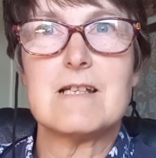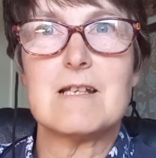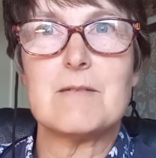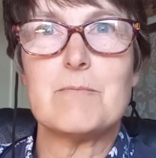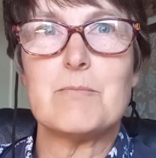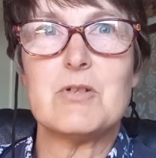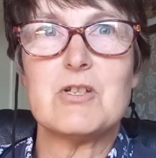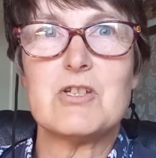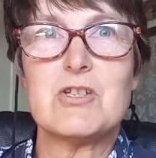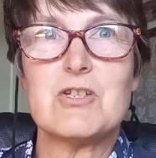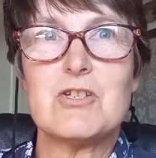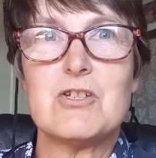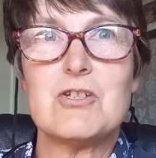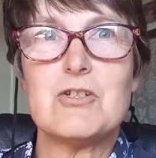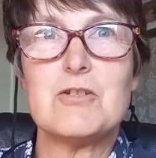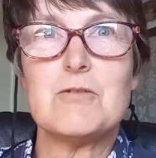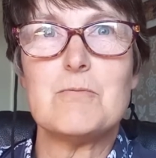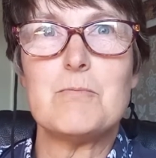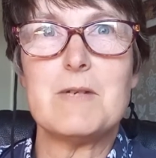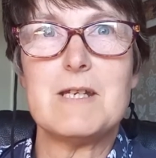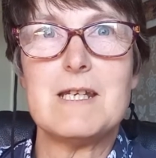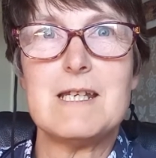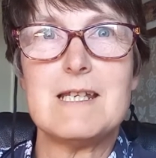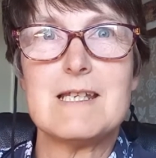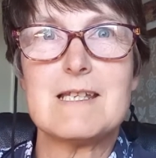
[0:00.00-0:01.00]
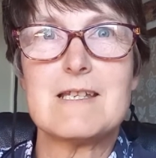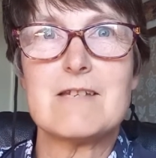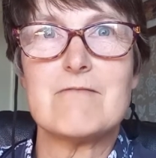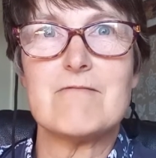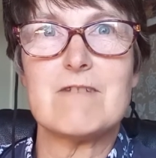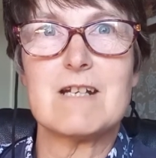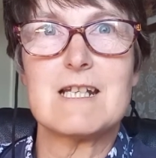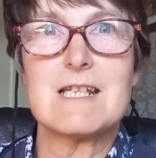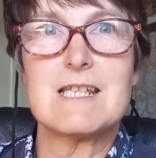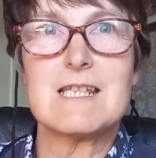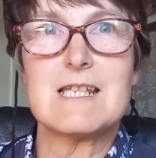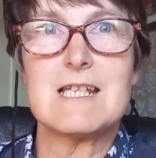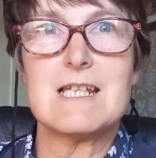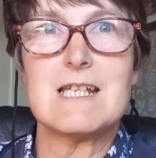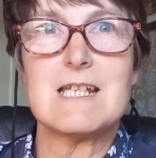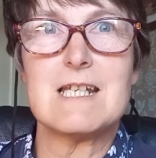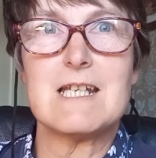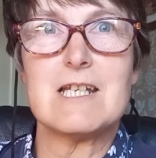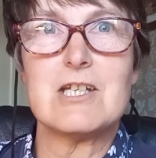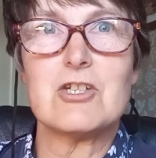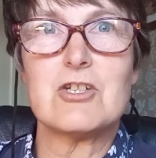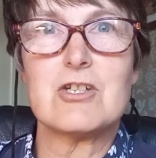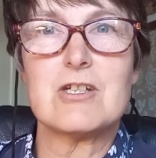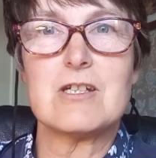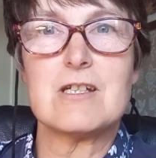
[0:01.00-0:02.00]
and pursue peace and
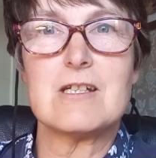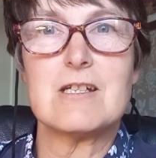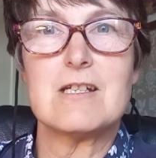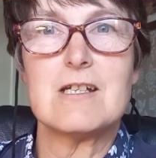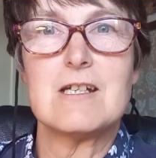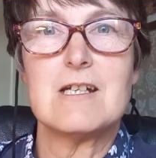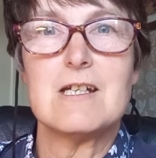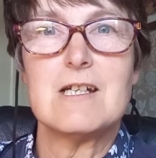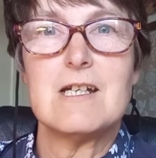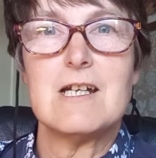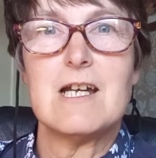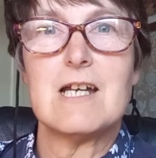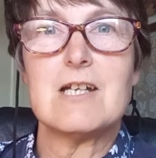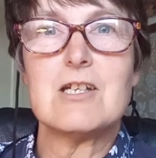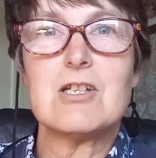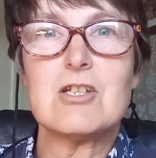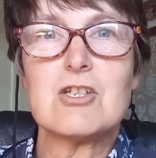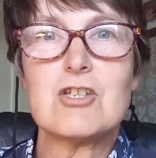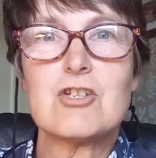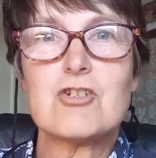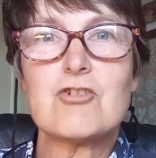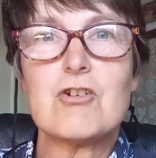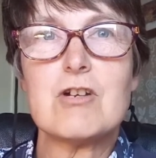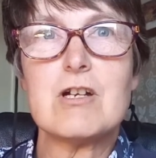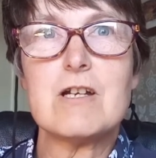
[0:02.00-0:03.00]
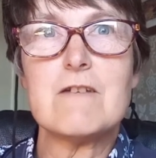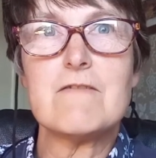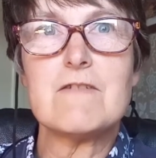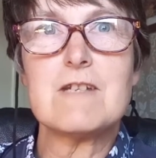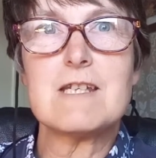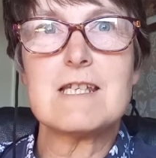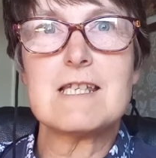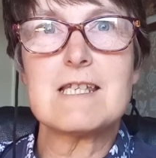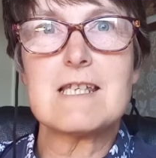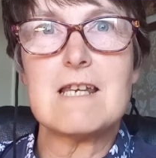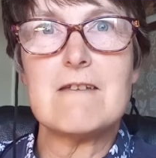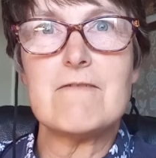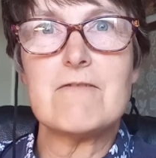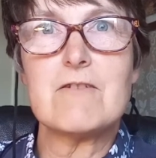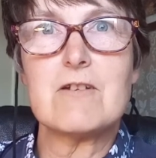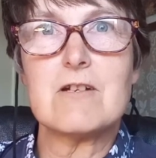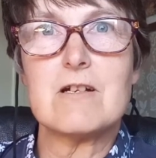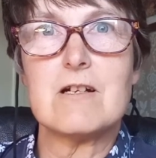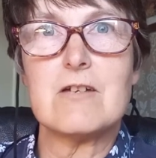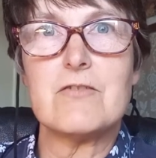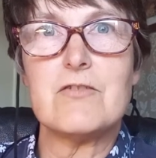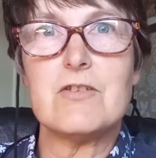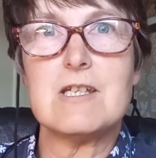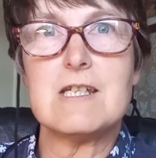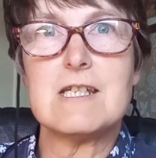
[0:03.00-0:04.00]
reconciliation, and to strive to
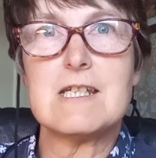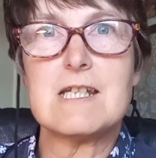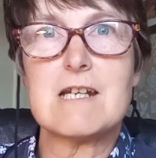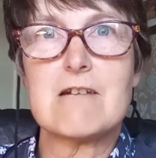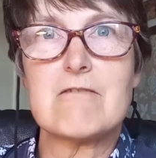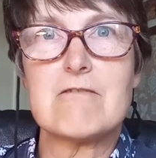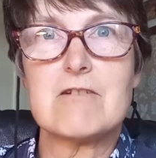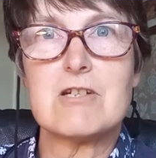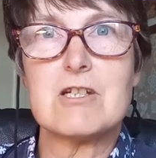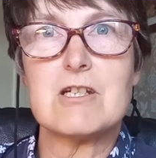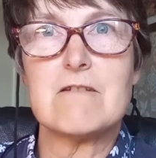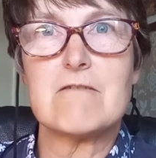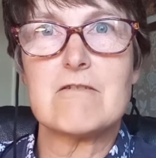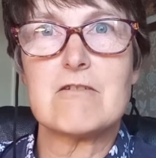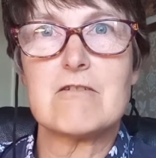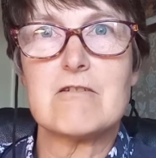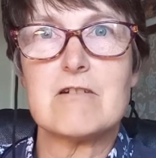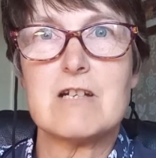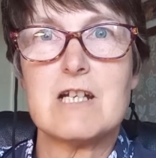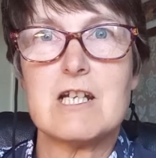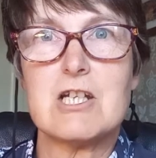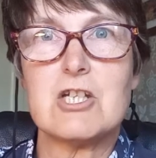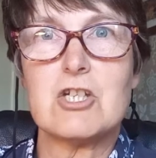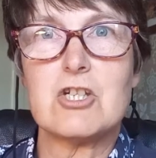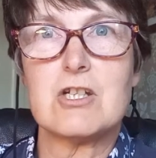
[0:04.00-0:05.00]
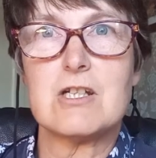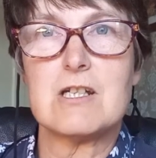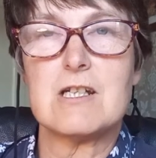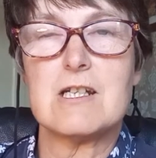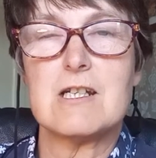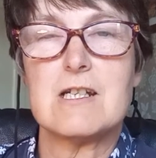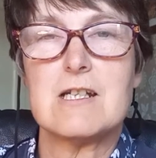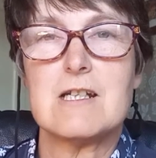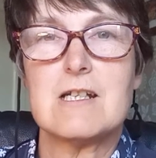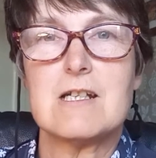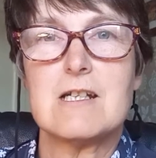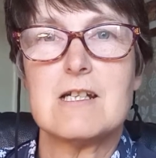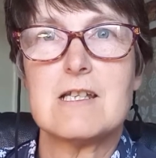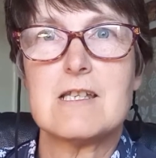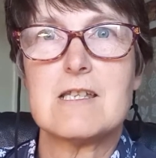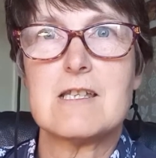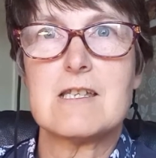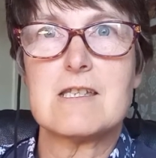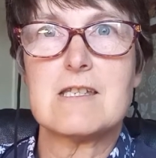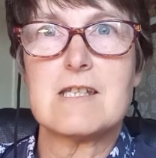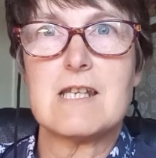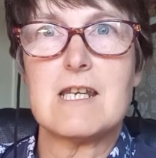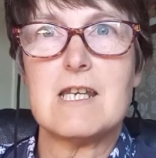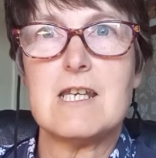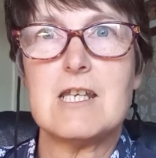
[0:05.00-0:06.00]
safeguard the integrity of creation,
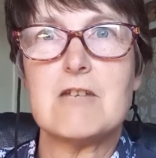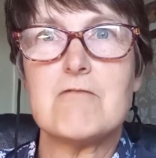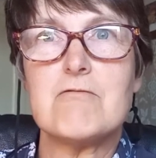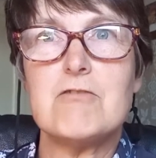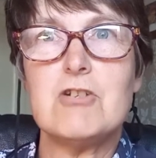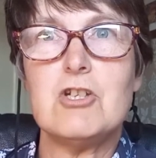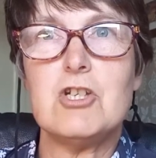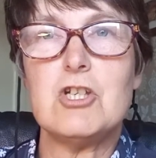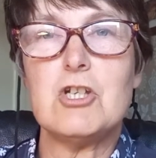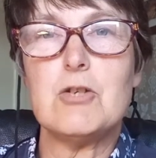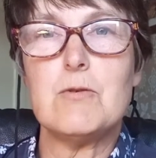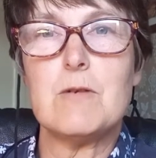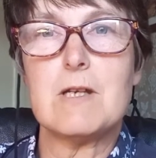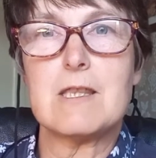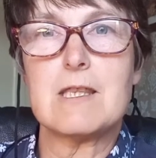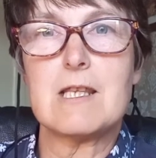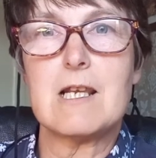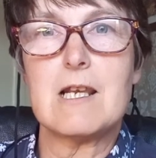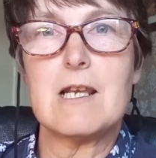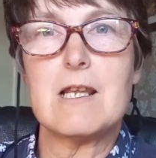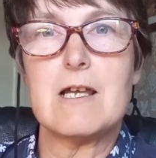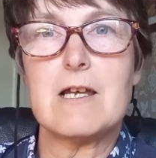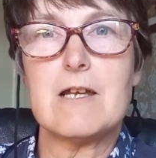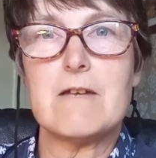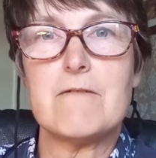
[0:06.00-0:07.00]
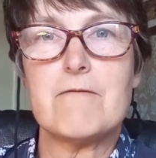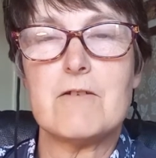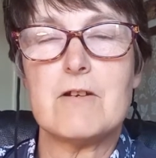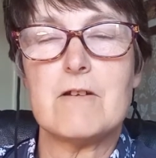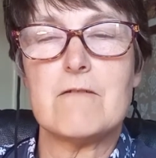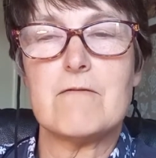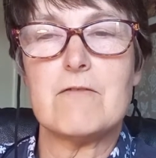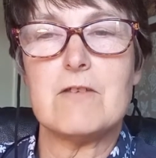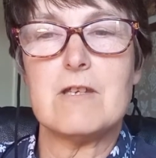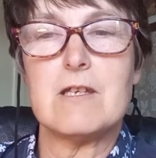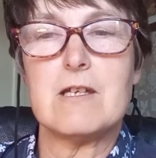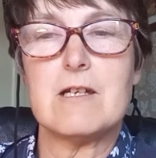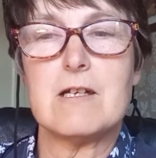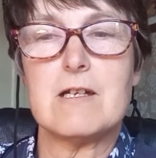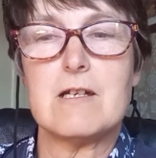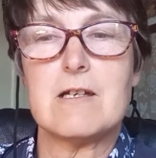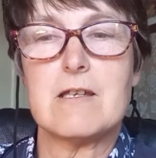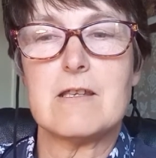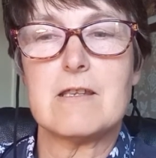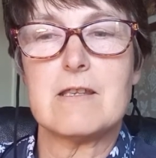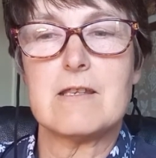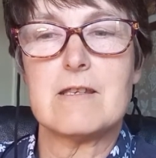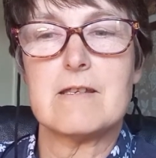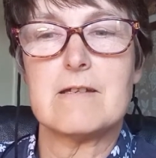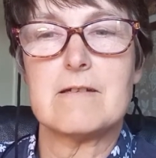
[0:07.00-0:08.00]
sustaining and renewing the life of the
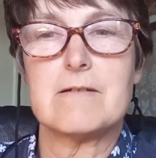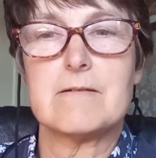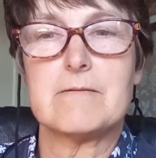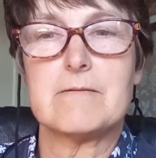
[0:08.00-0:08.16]
earth.